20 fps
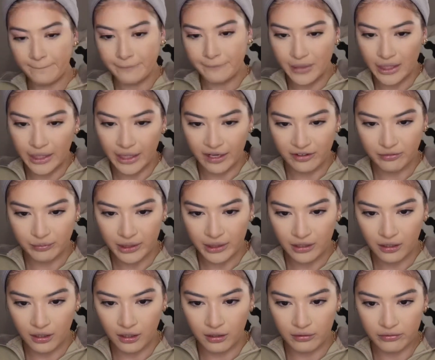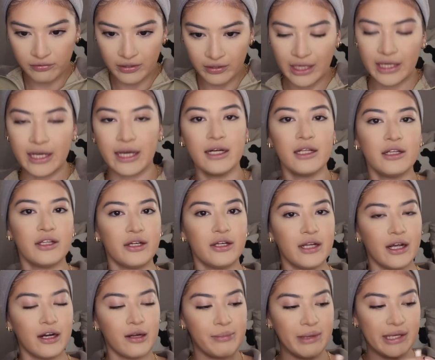But I have my coffee. I kind of learned
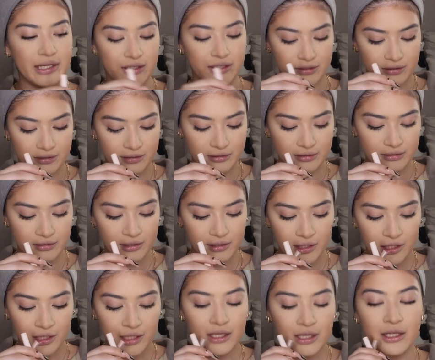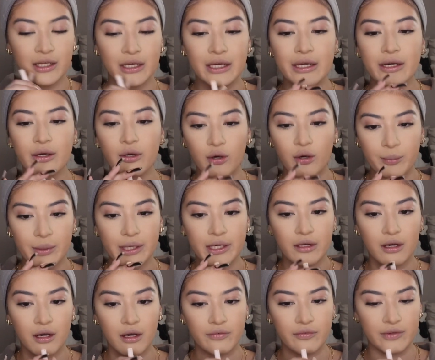how to make good homemade
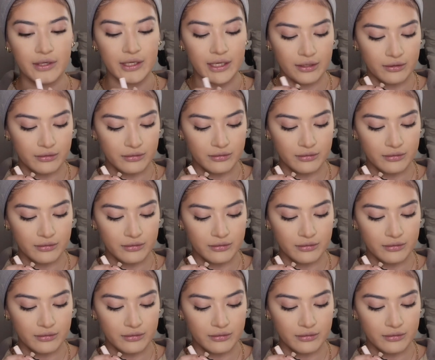coffee now.